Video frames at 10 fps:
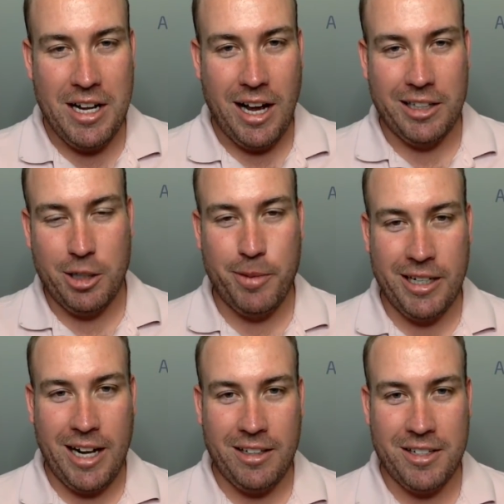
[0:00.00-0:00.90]
a little bit
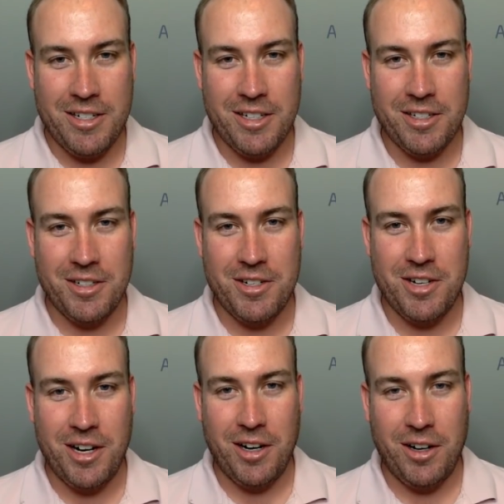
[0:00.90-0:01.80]
of knowledge that's going
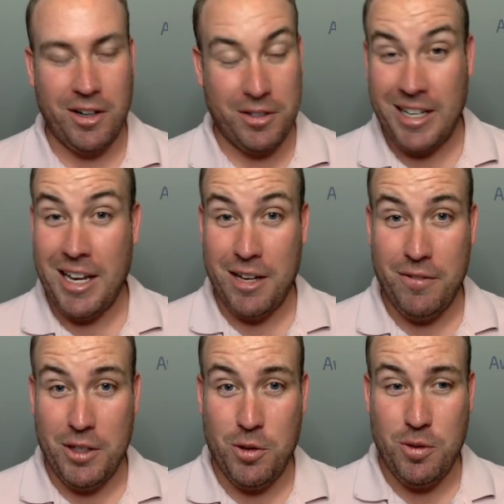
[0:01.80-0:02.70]
to
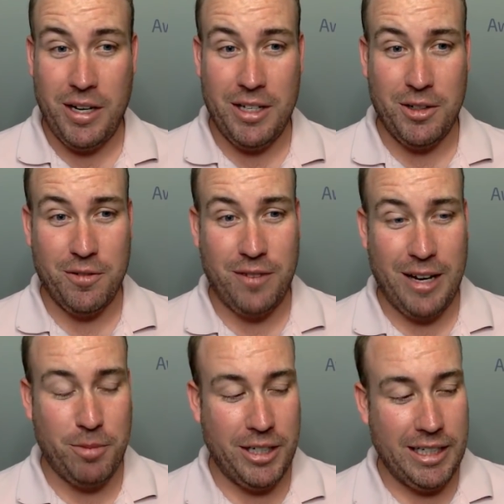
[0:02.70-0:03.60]
save you and your
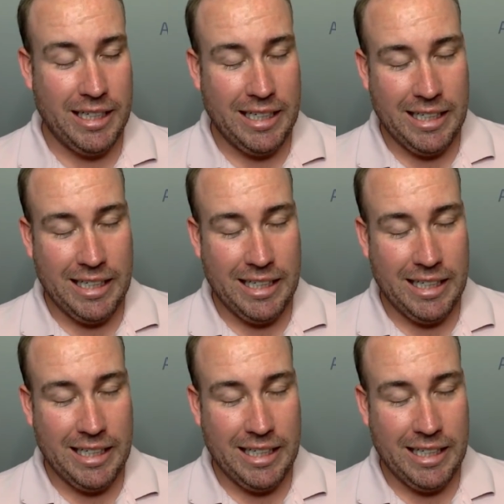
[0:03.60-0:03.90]
family